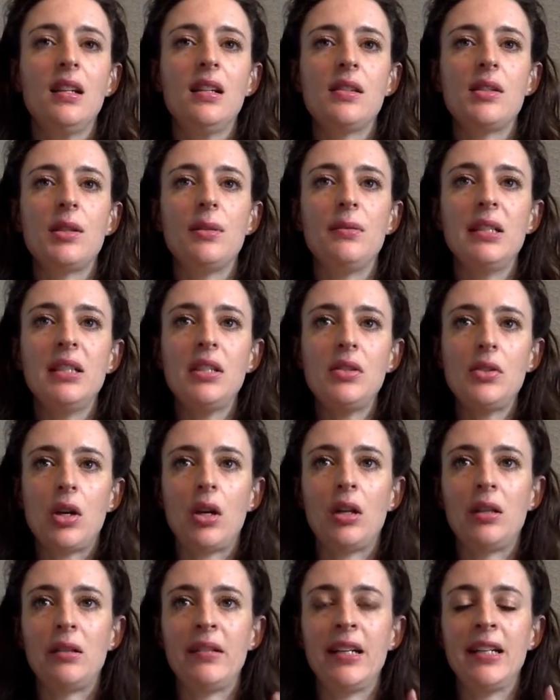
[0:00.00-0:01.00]
So when you
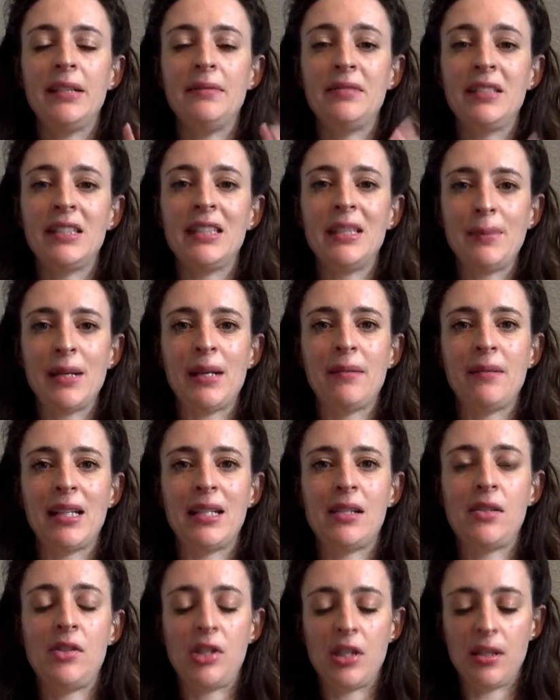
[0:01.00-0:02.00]
tolerate really bad
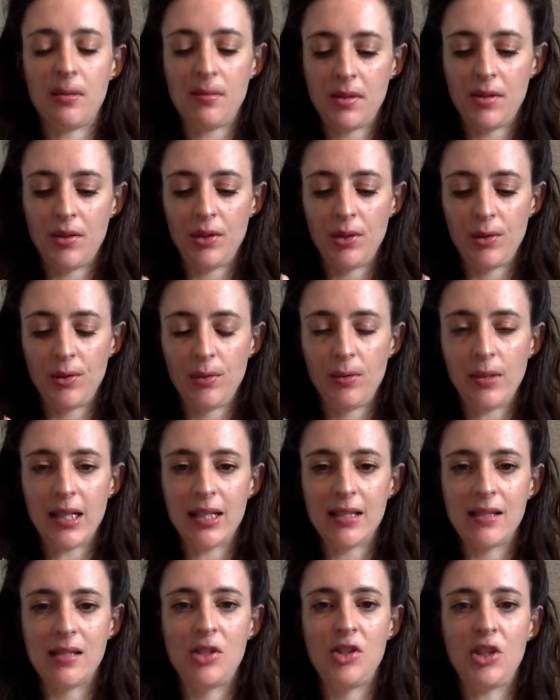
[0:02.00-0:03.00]
relationships, you
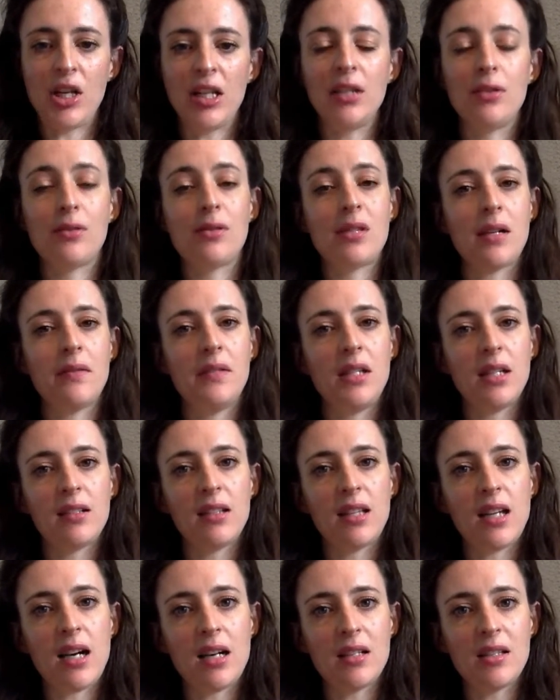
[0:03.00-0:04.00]
are shutting yourself down
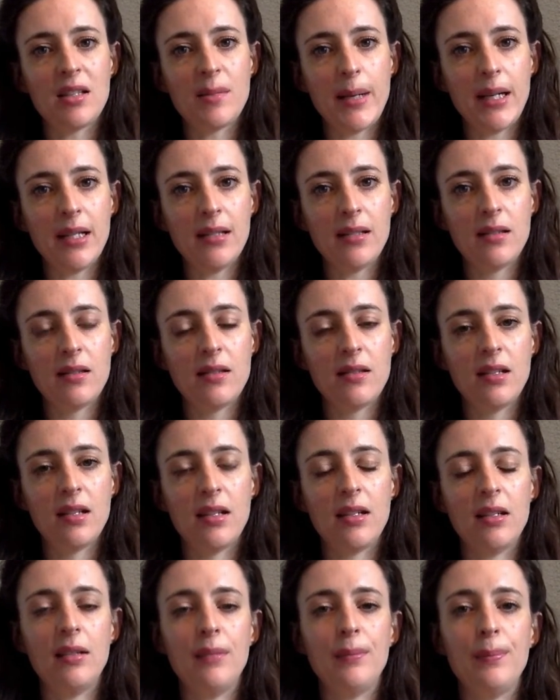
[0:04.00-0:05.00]
in the heart space.
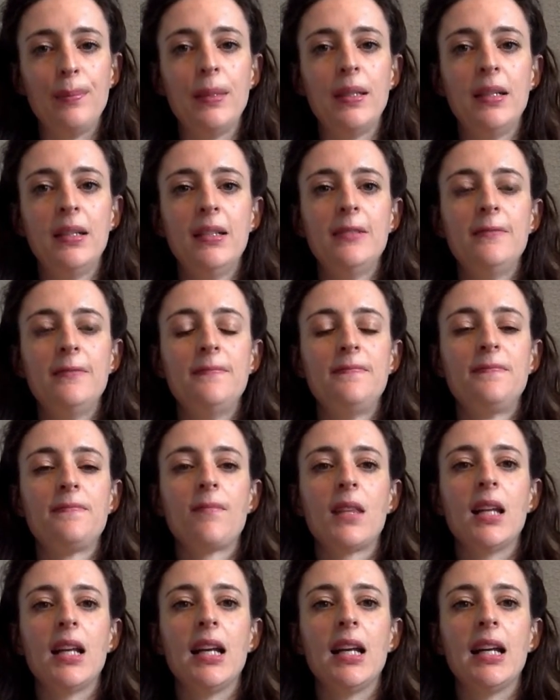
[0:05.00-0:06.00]
And
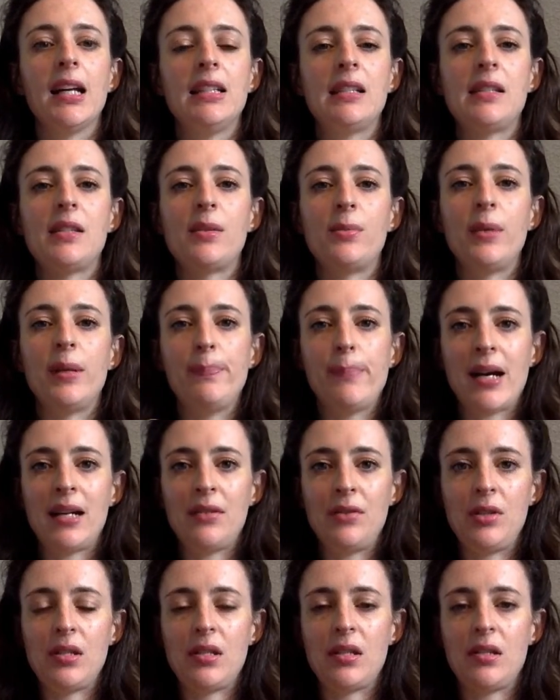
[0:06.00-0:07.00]
this is where
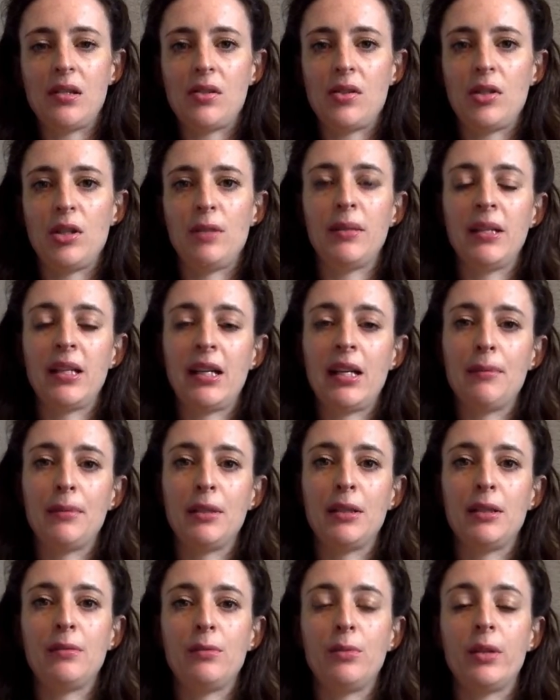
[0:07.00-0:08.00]
boundaries and discernment come
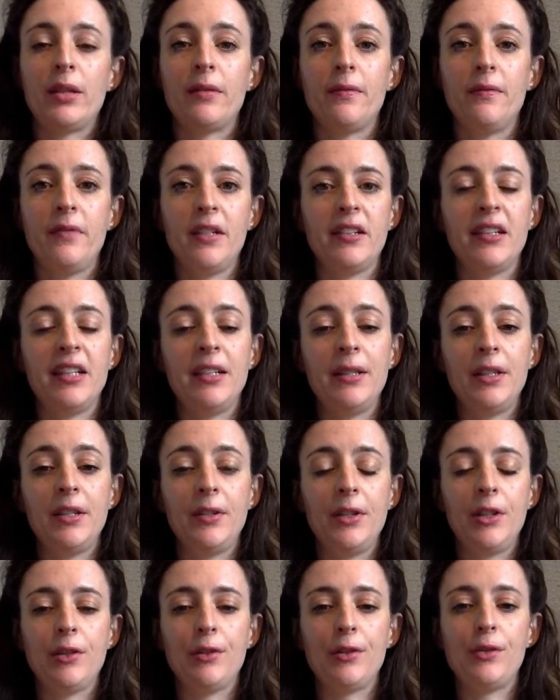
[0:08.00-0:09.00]
in, with a very
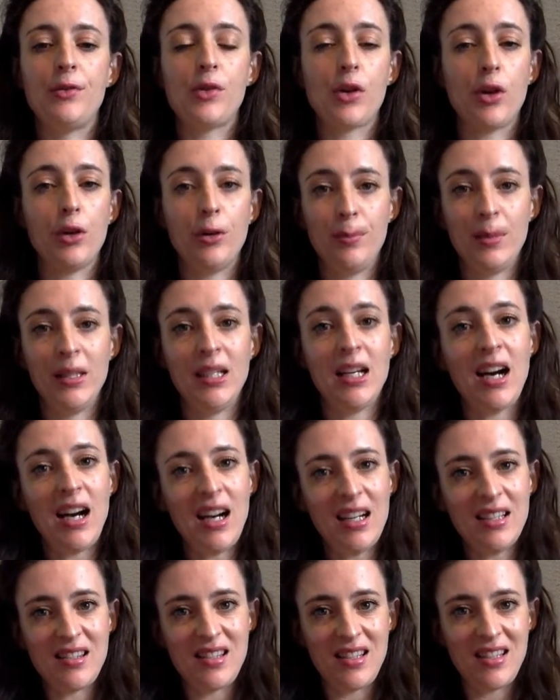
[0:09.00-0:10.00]
huge open
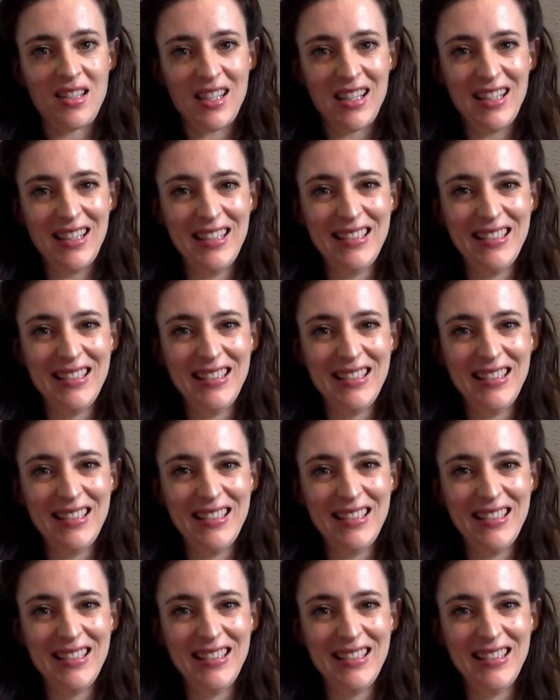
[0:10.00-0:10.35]
heart center.